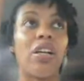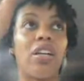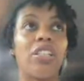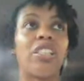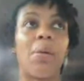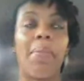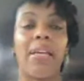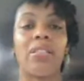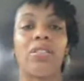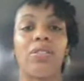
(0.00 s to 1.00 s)

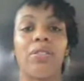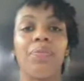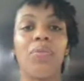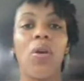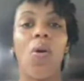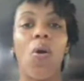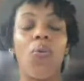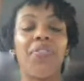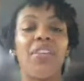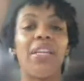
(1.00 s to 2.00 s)
semester, or
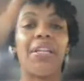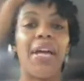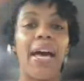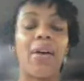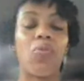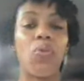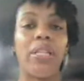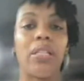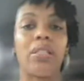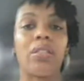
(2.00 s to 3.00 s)
within a 9
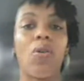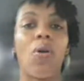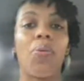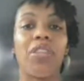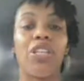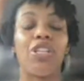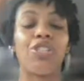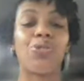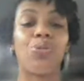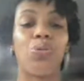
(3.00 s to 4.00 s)
weeks, or within a
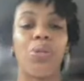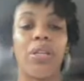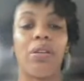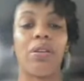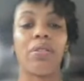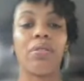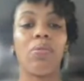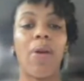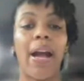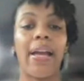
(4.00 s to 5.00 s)
school year,
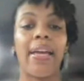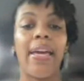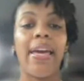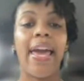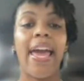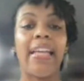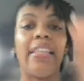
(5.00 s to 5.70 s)
right? And